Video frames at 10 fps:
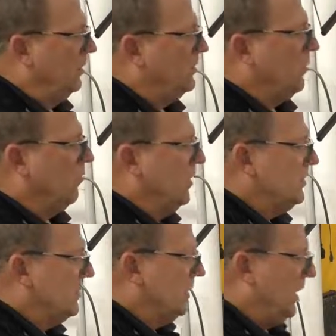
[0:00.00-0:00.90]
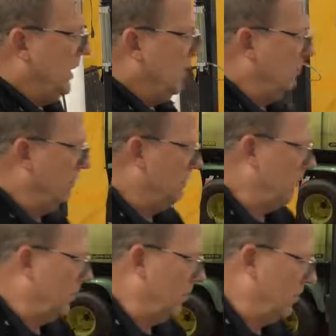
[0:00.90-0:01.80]
So once the
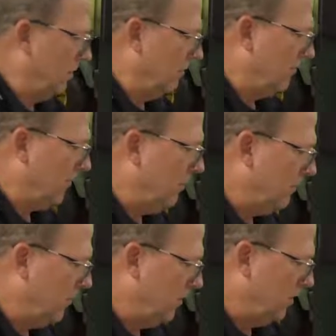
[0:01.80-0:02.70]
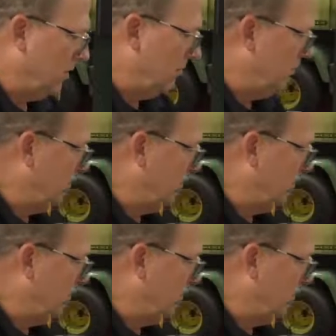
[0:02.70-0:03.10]
front roller